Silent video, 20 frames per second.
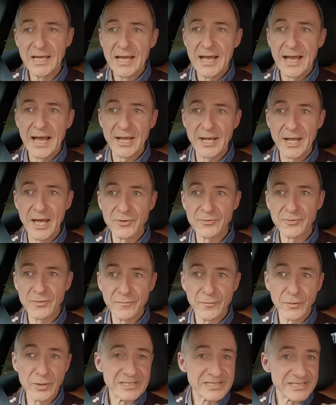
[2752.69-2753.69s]
and
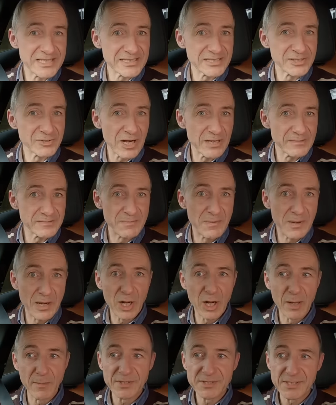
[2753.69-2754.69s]
146 grams per
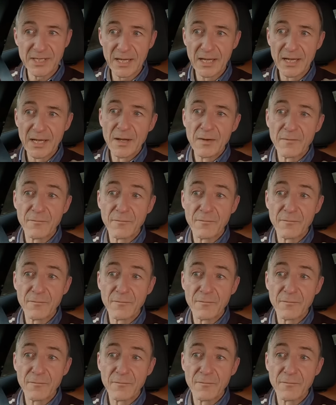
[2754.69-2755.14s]
kilometre.